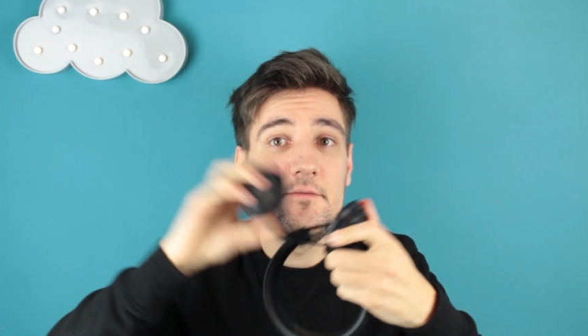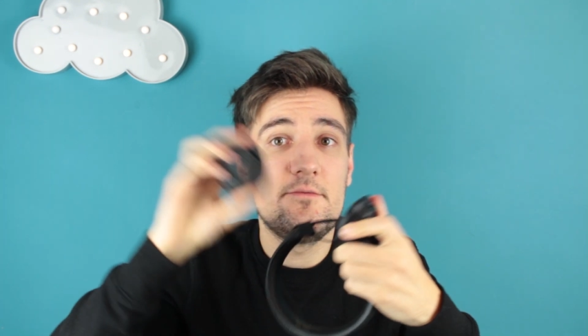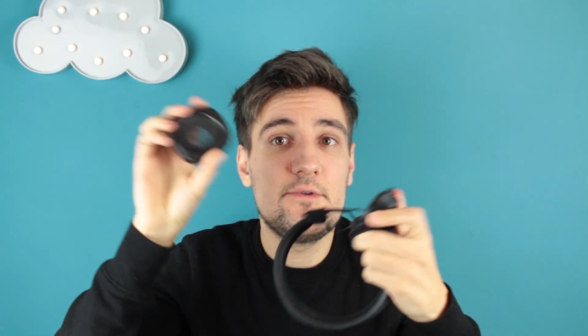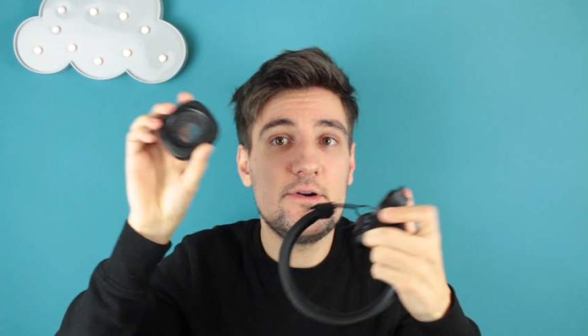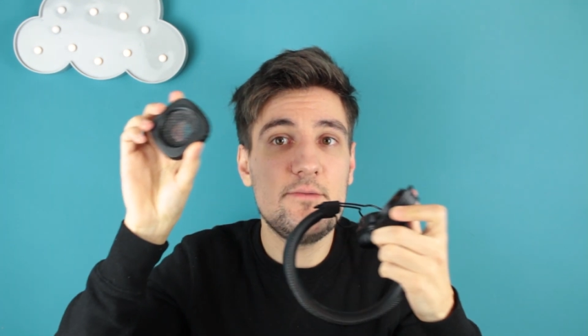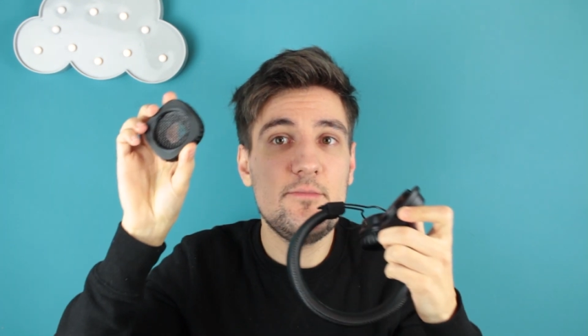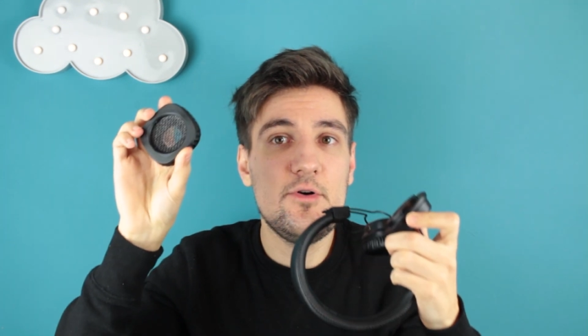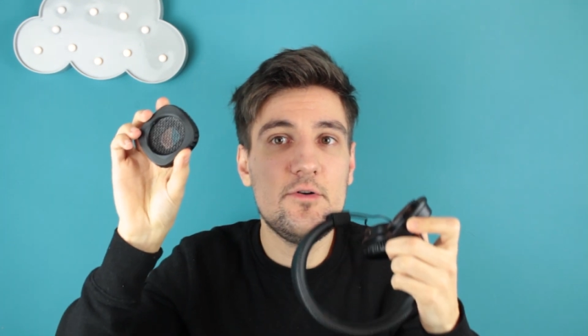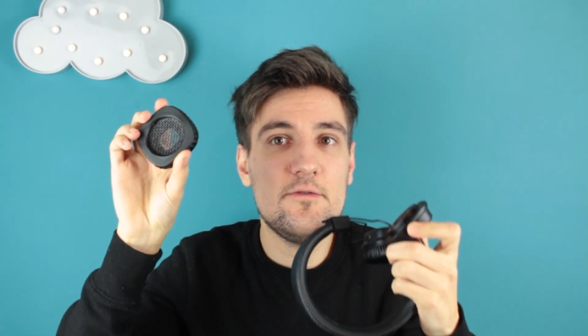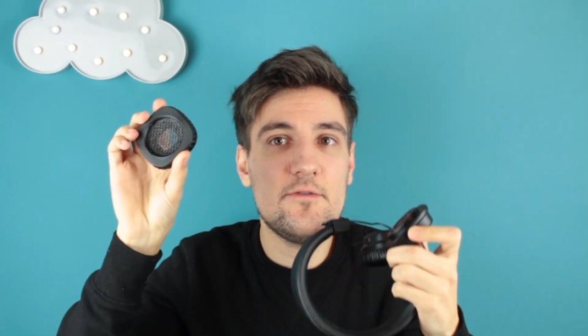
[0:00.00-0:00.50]

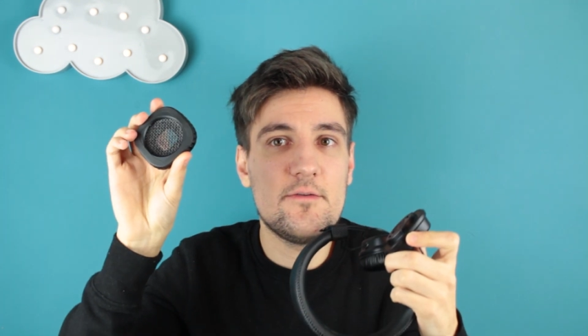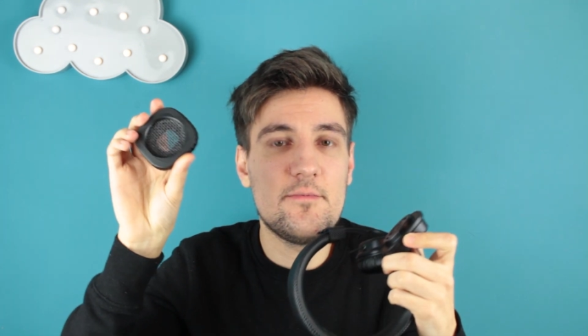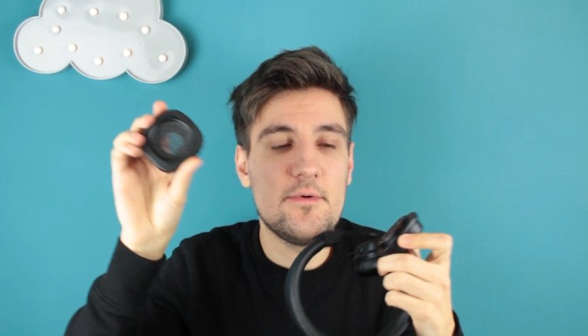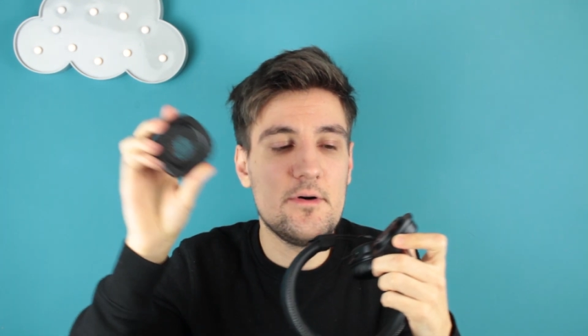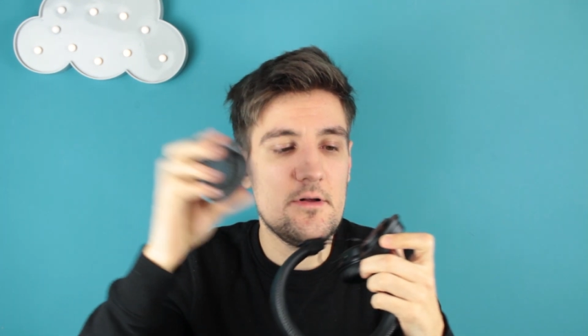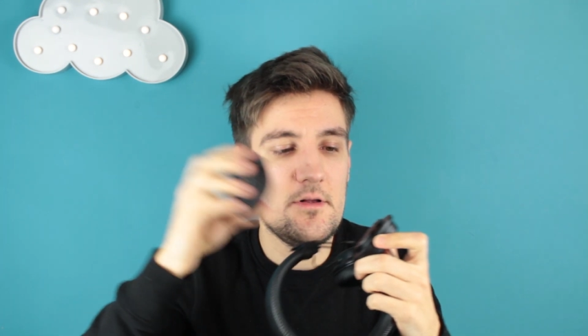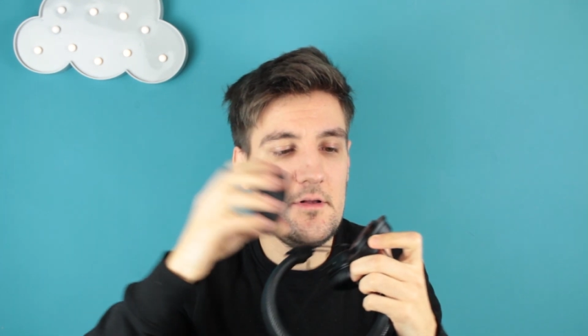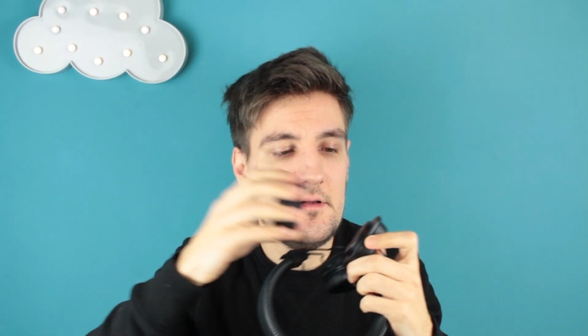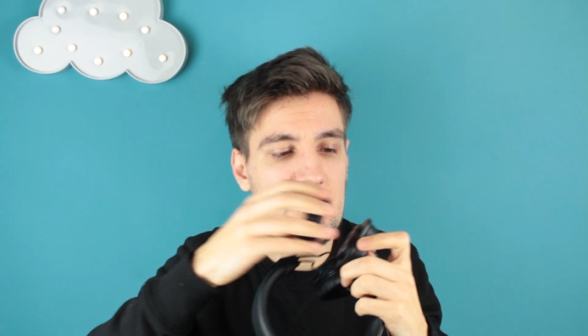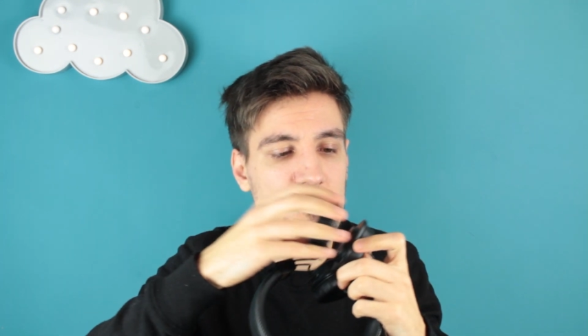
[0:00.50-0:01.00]

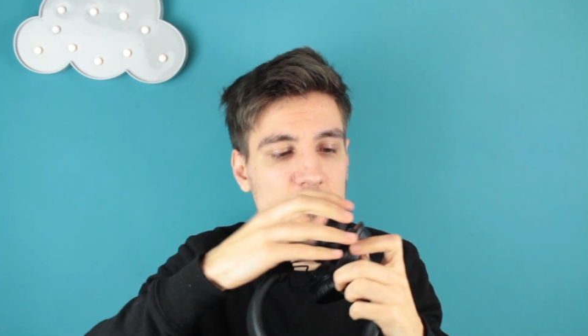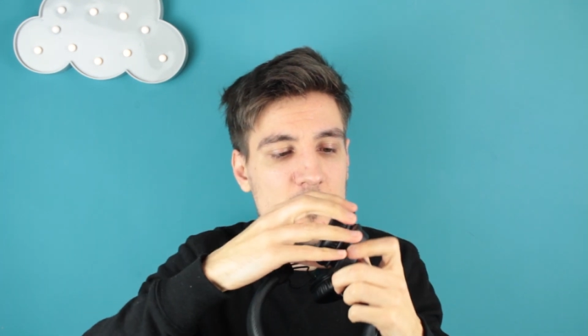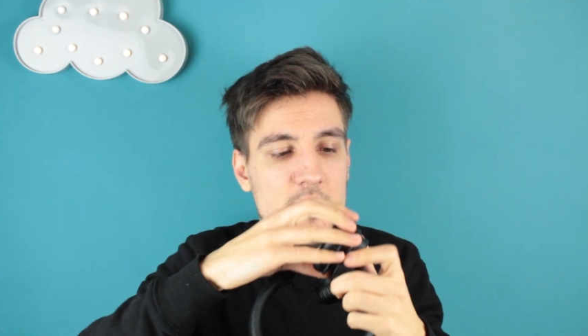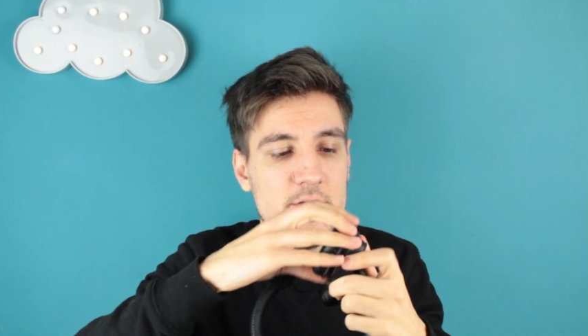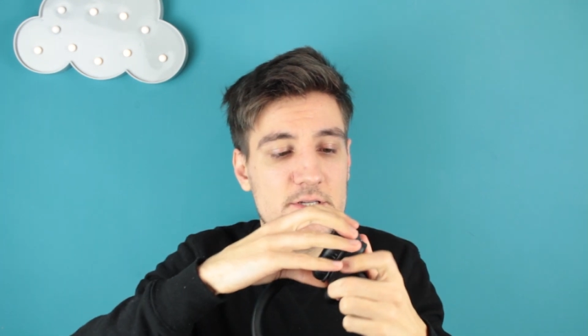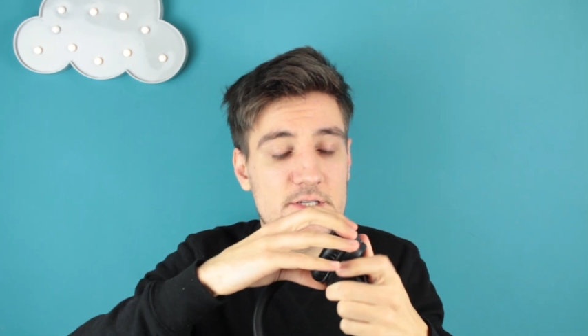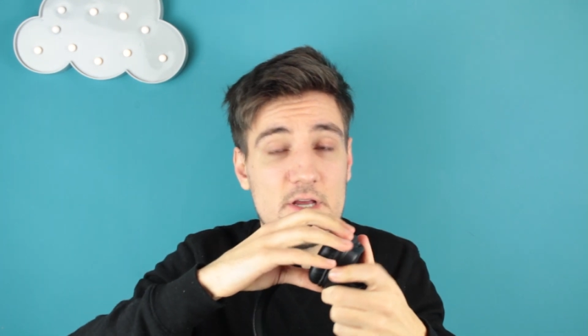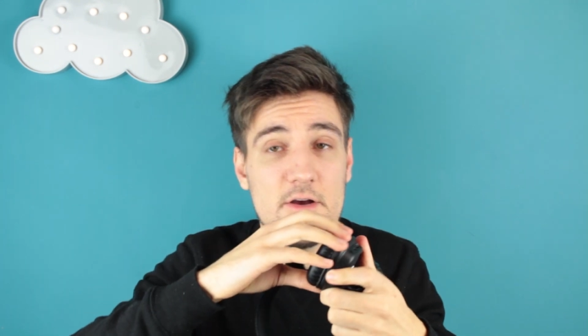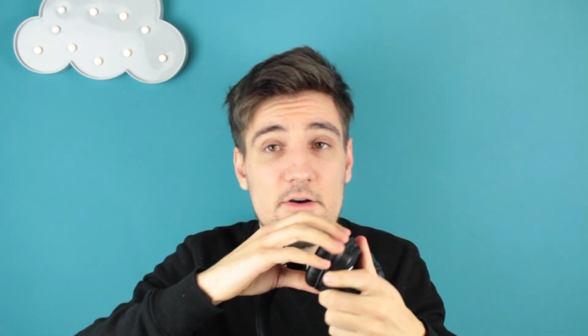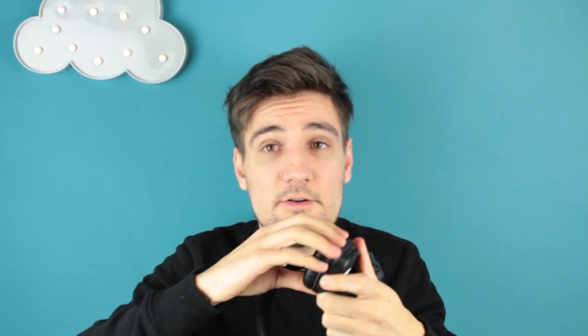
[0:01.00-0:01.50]
removable.
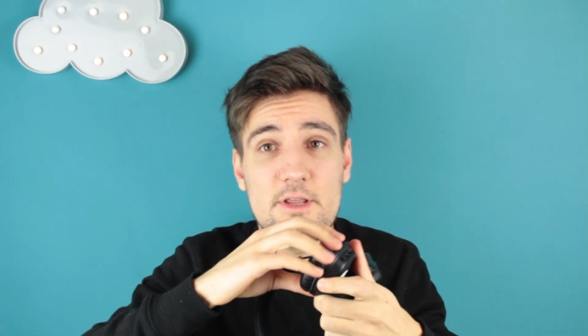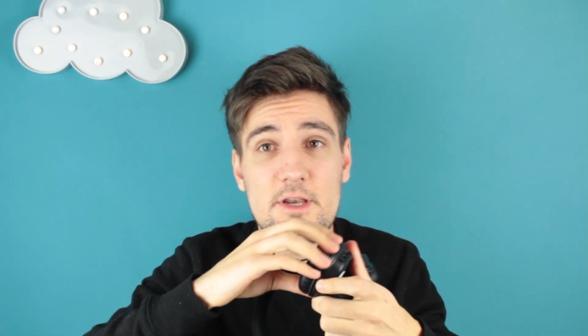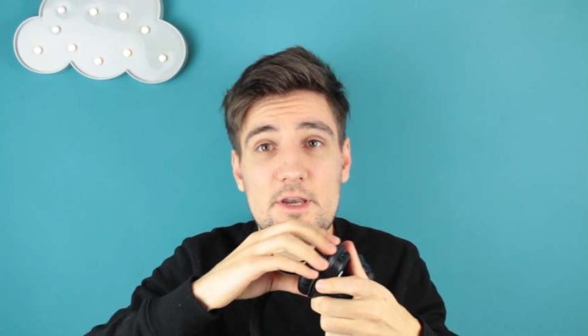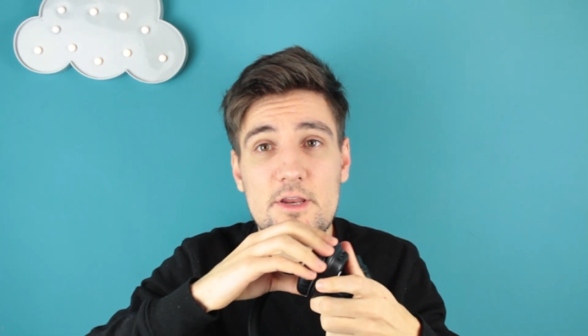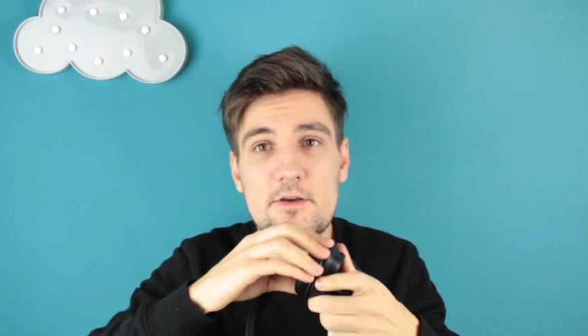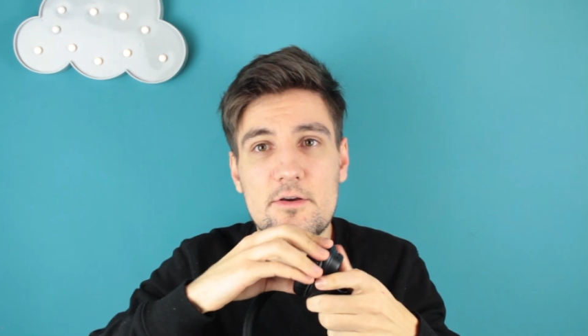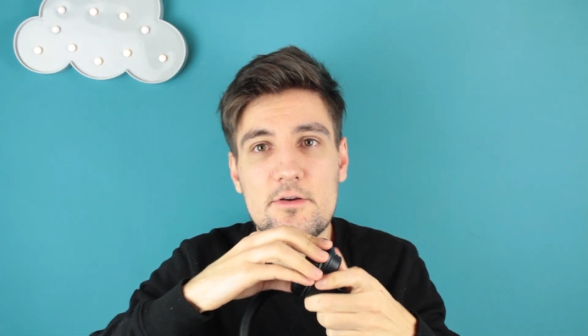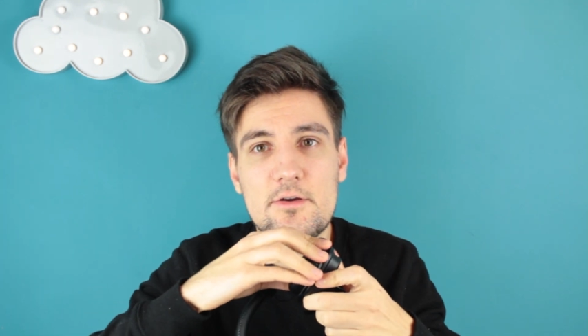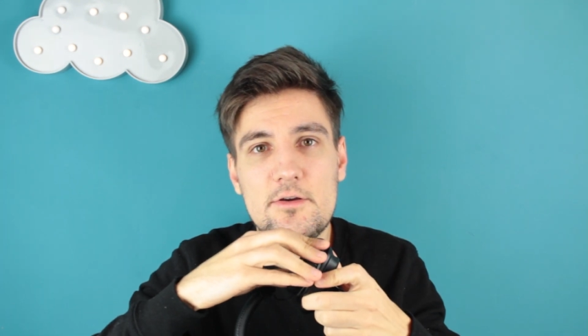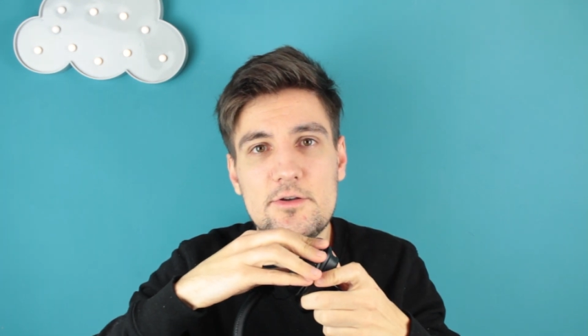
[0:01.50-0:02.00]
So that
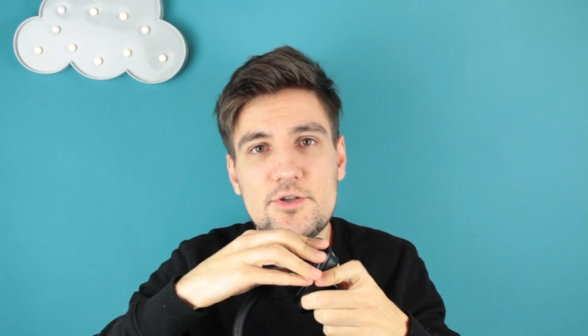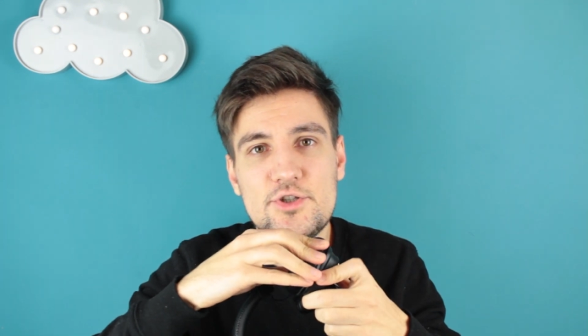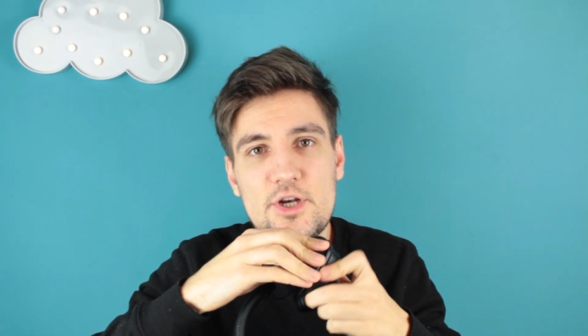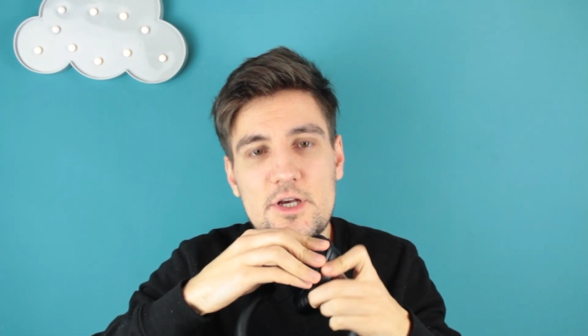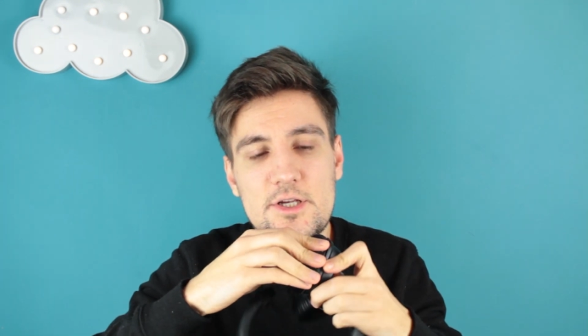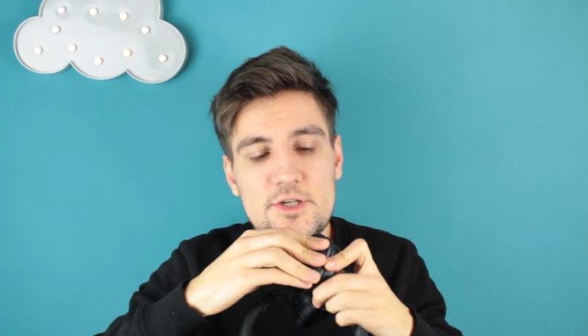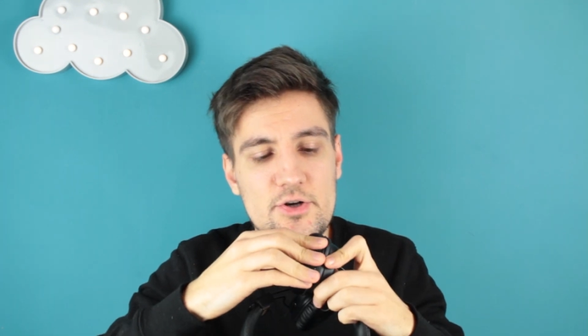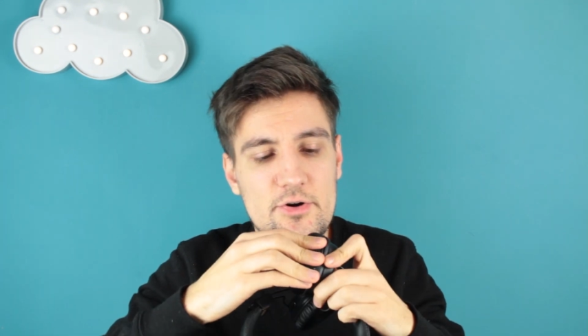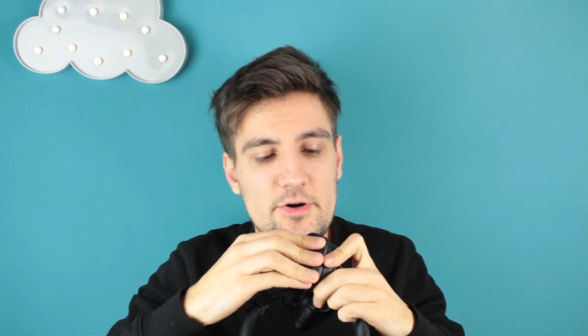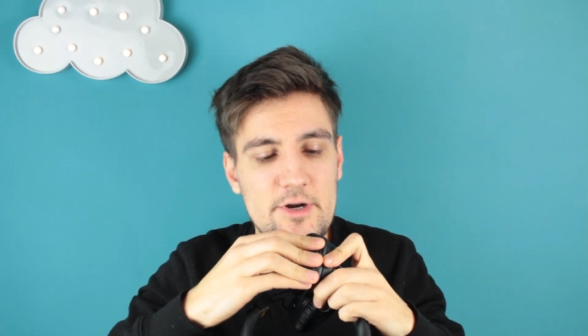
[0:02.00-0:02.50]
you could change